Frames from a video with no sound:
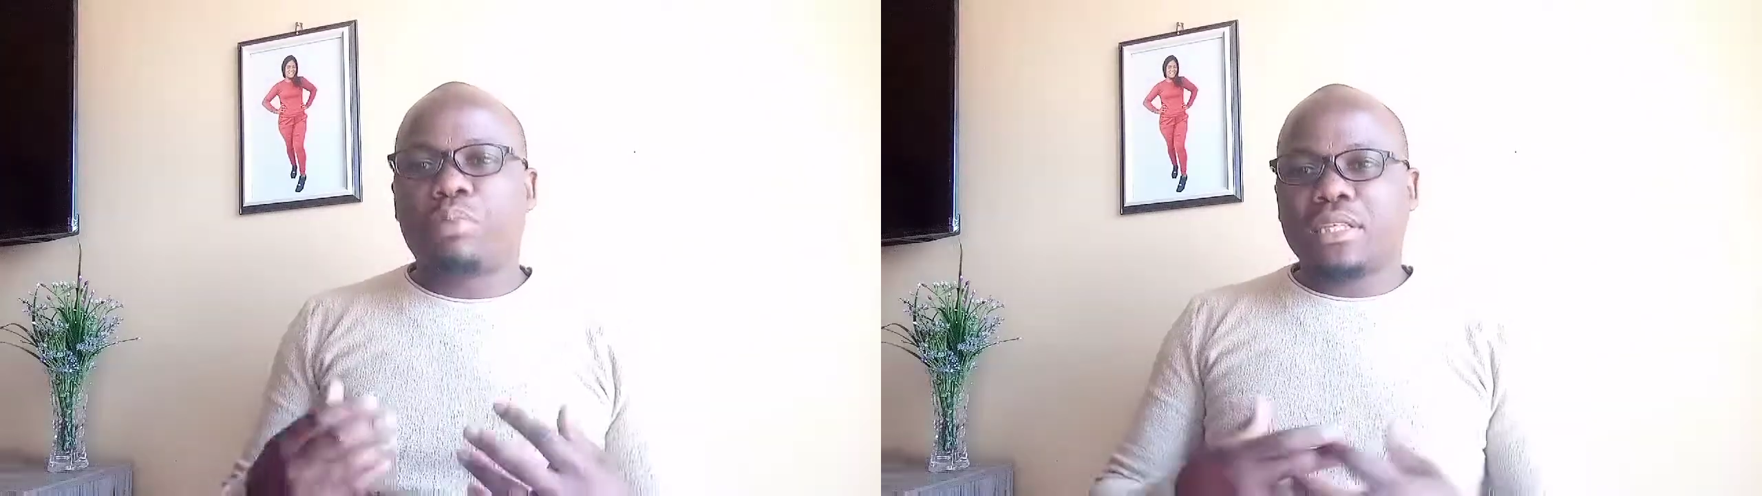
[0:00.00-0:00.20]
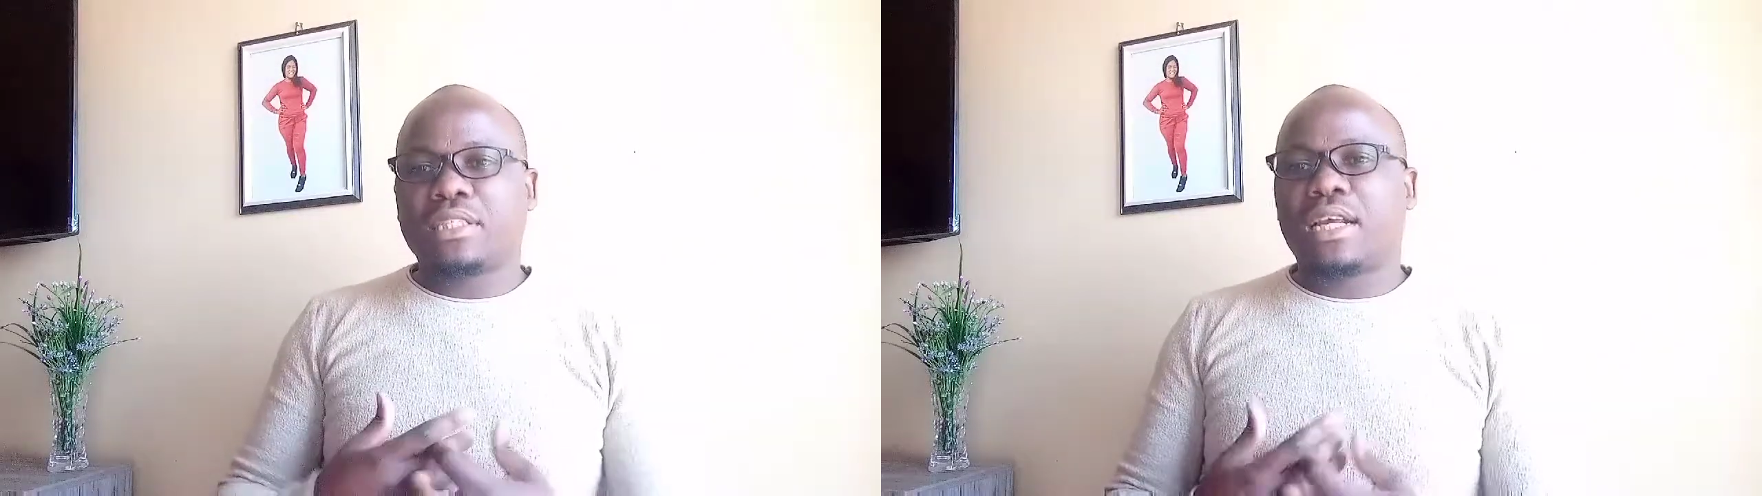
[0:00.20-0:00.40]

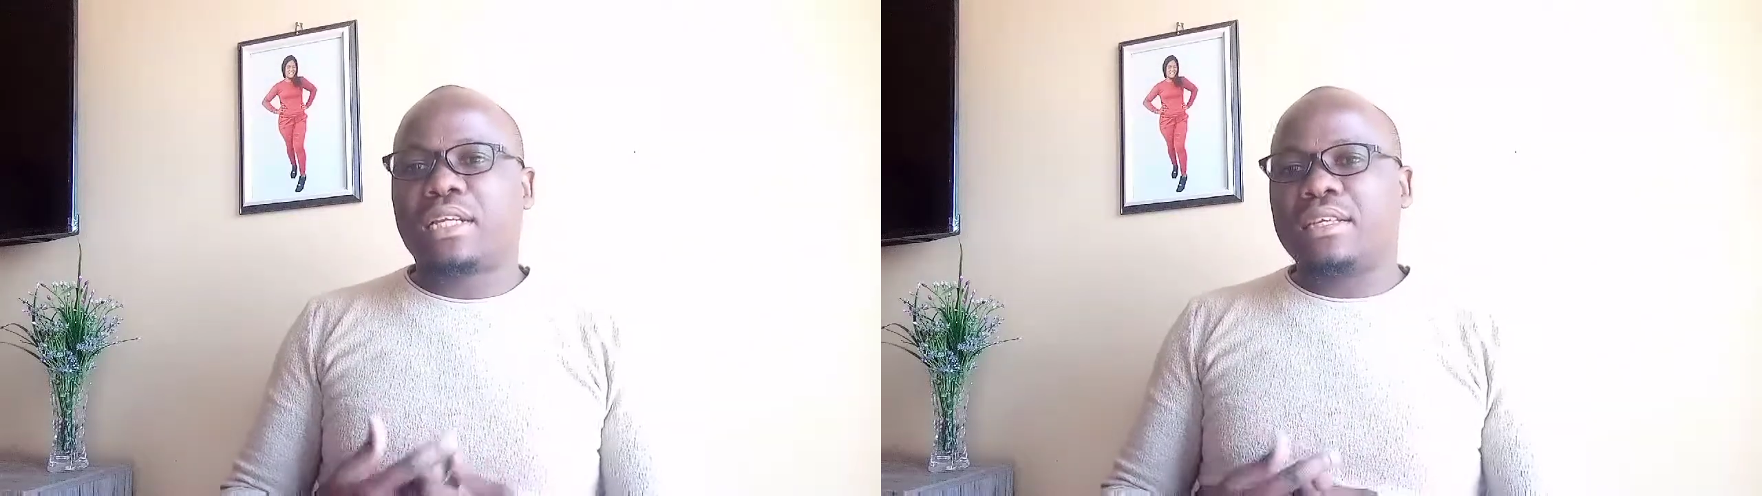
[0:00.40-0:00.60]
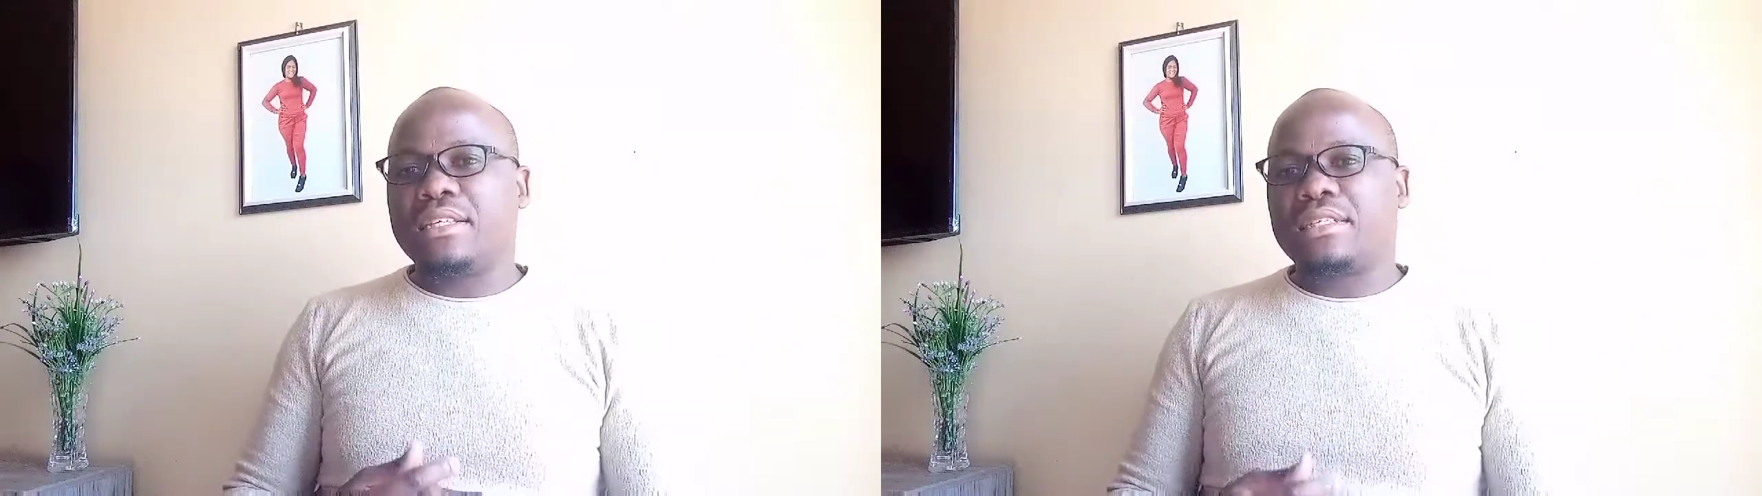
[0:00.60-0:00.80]

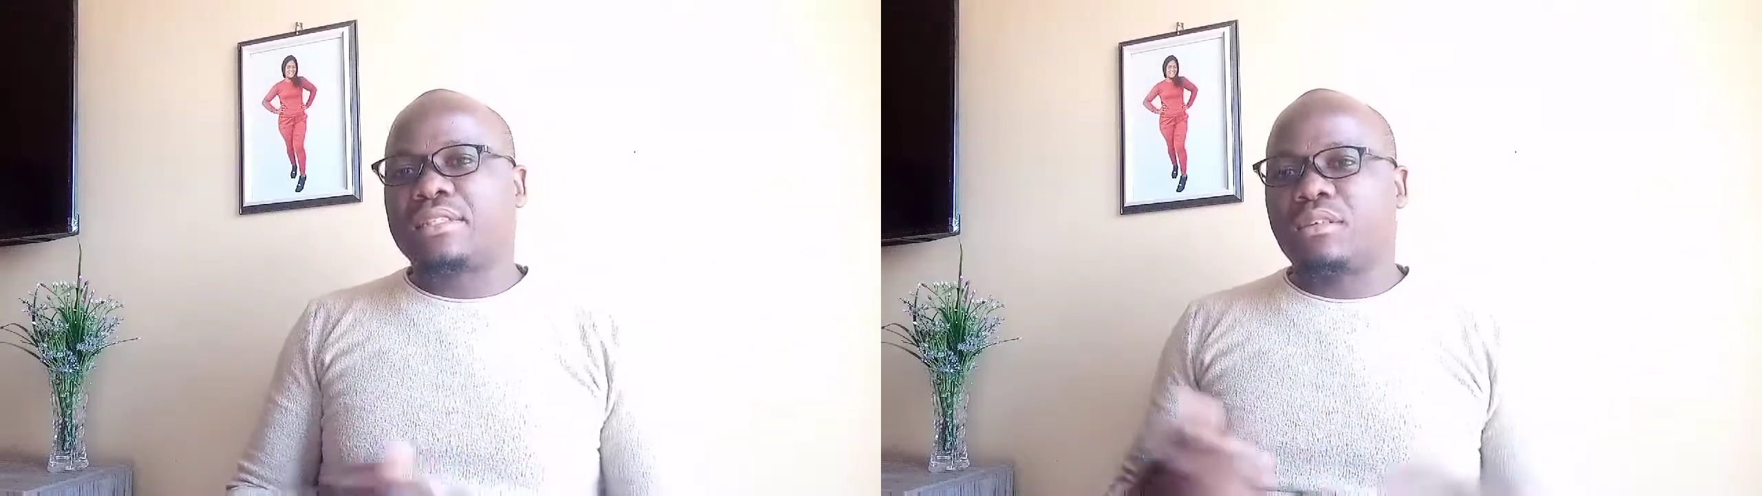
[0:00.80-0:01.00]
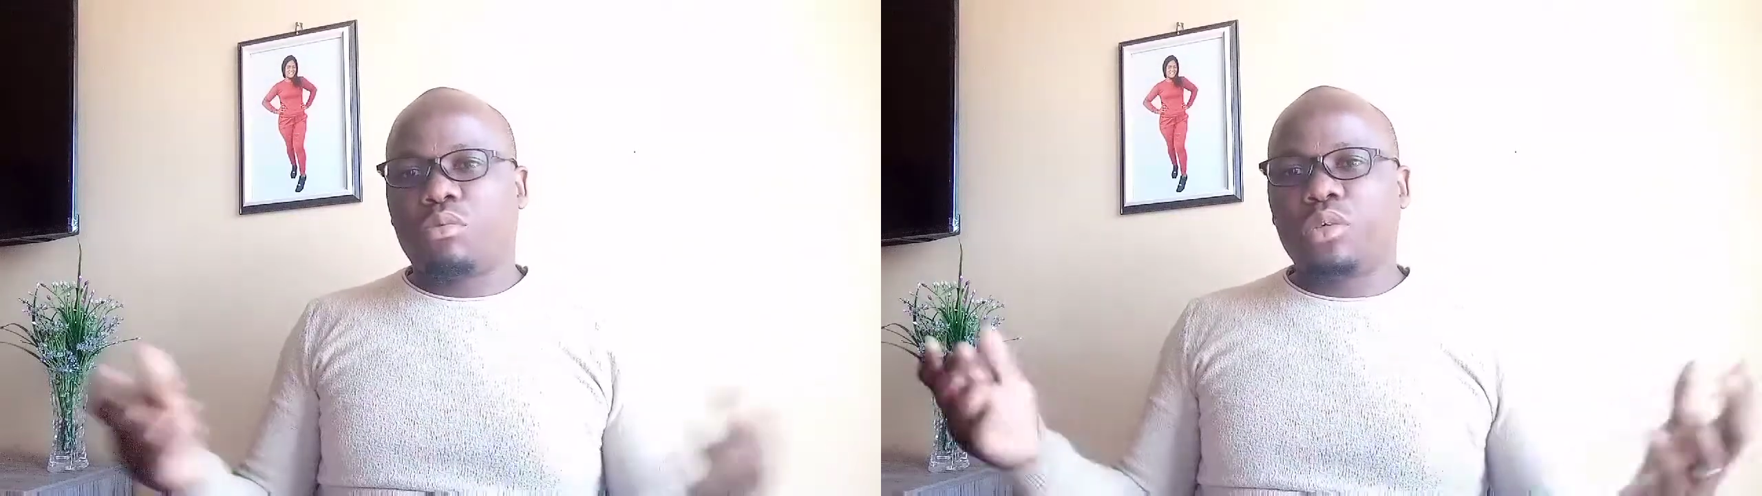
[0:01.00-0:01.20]
basically
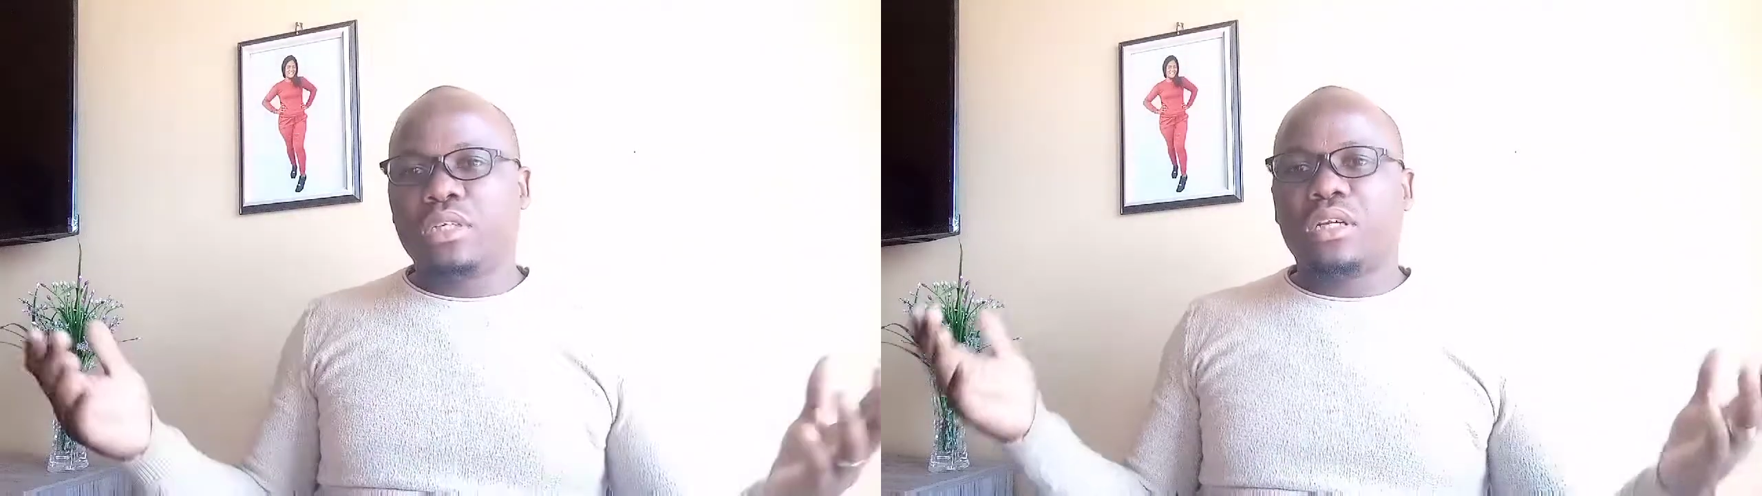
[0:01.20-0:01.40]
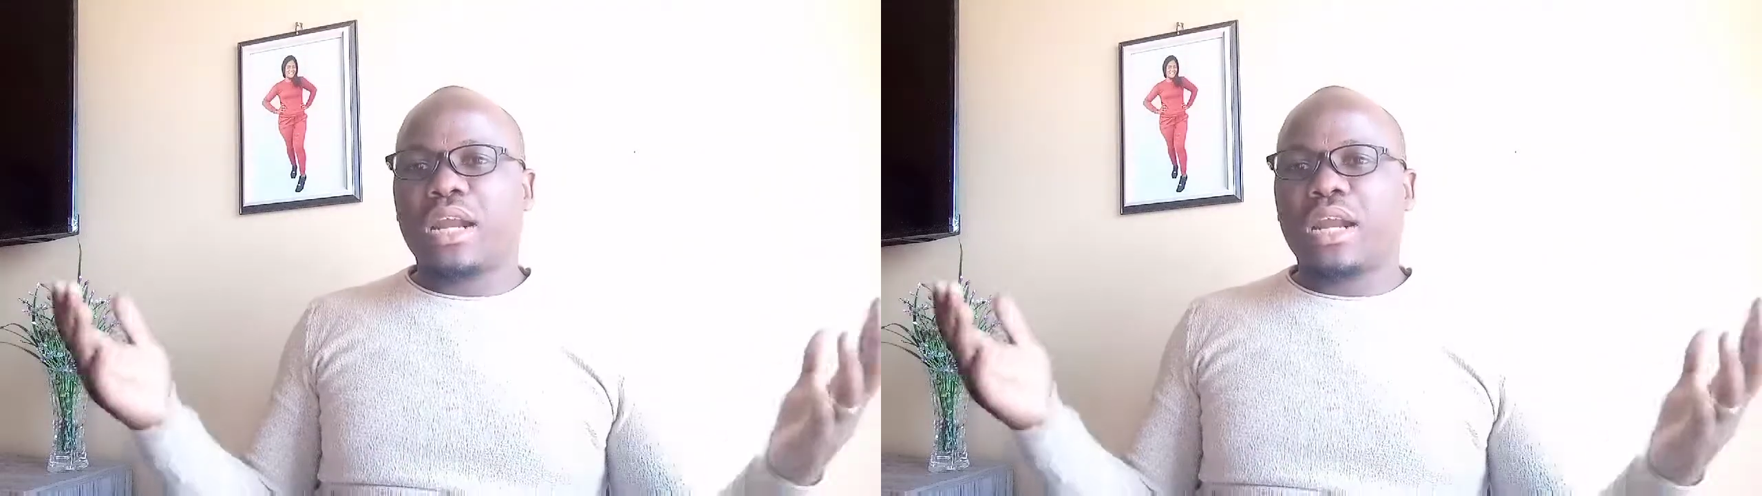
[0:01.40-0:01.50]
is we